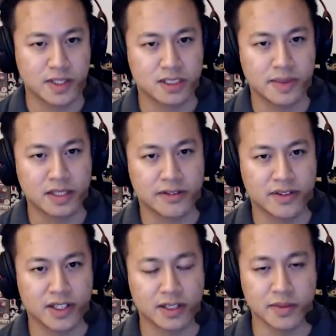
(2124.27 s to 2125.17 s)
much about the
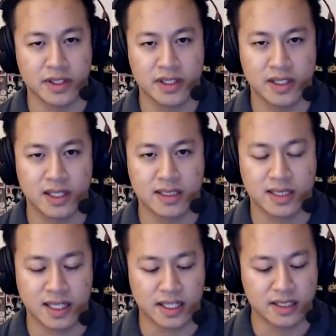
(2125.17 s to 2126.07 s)
front-end community is
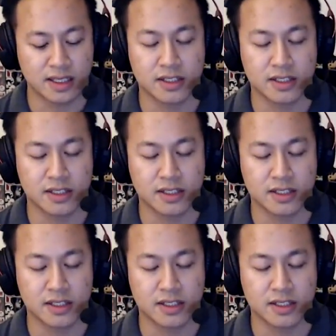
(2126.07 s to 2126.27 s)
that